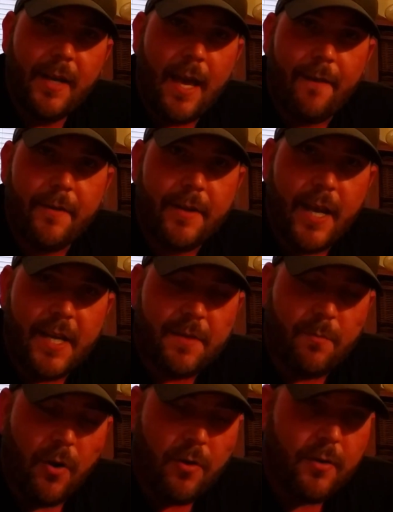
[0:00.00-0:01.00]
be an everyday
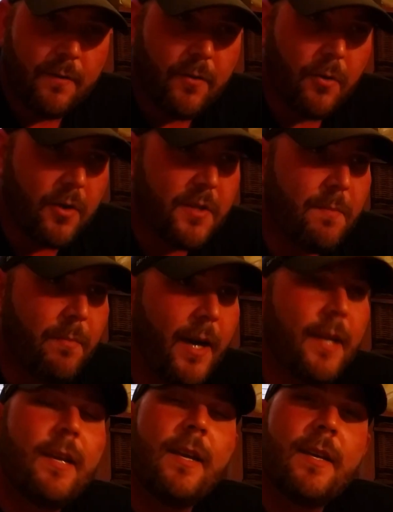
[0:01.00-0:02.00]
smoke, of course,
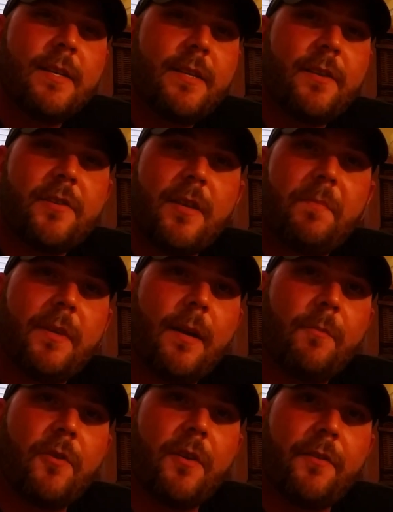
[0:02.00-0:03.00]
but still something
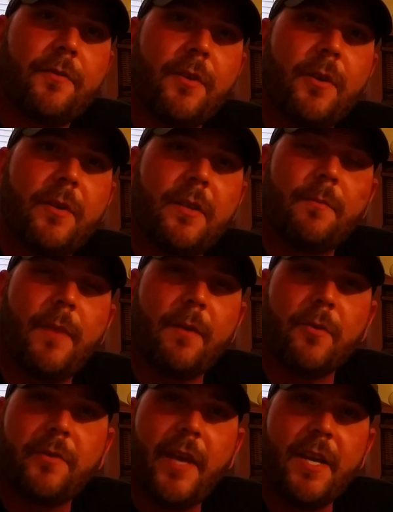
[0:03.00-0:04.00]
I'm going to throw into my
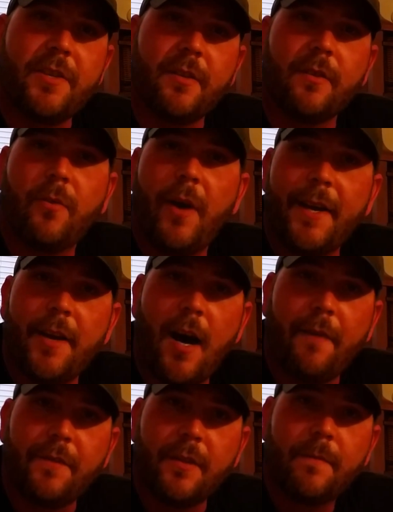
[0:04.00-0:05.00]
rotation quite
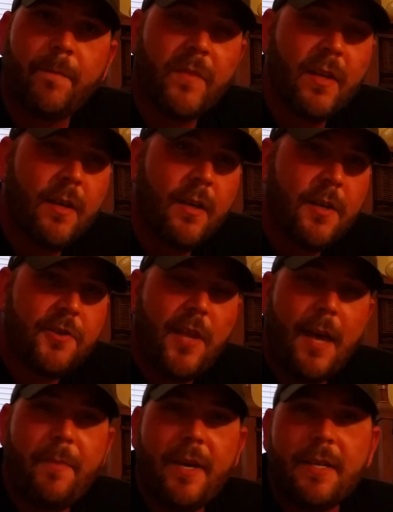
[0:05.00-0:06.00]
often. So
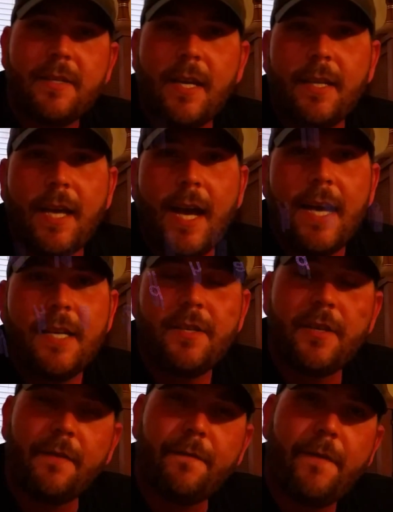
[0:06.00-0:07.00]
that being said,
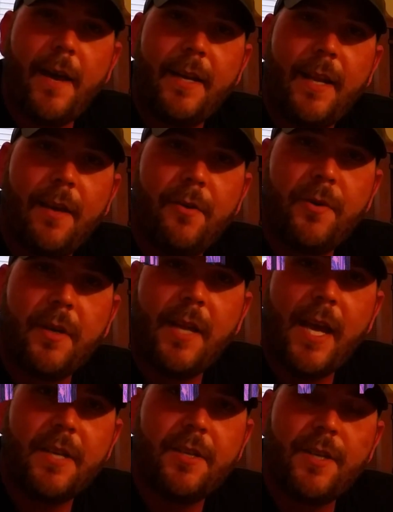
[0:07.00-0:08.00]
guys, you can find it at
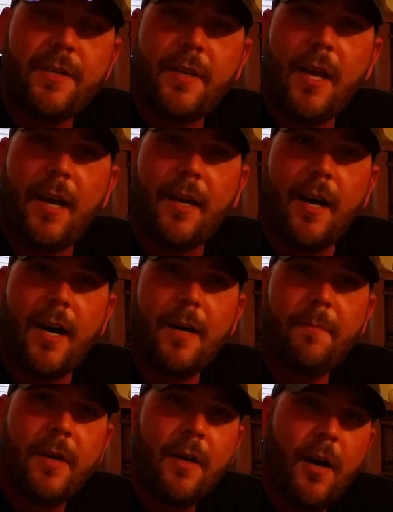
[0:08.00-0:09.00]

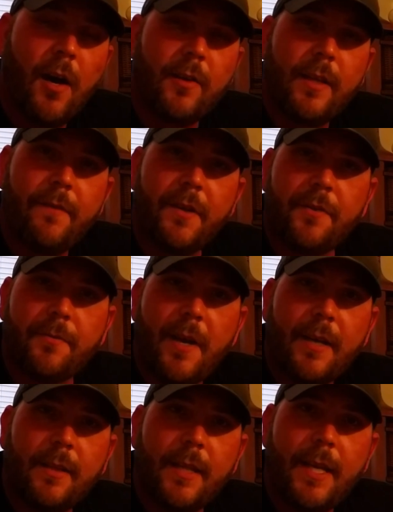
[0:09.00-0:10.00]
hookah-shisha.com. I'll leave a
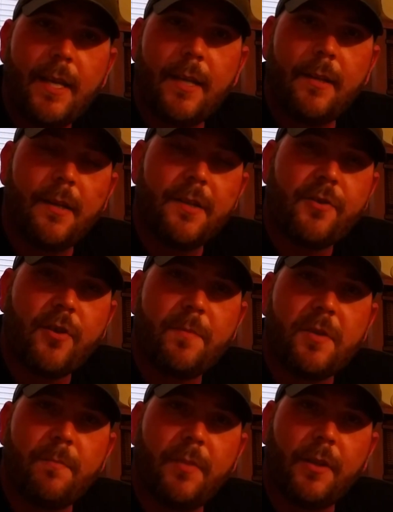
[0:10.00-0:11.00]
direct link in the
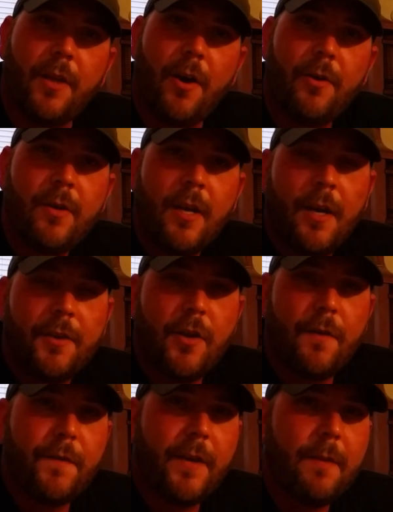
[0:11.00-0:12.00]
description below.
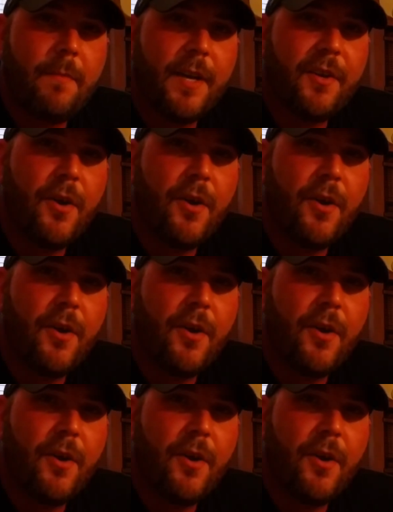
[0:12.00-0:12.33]
Don't forget my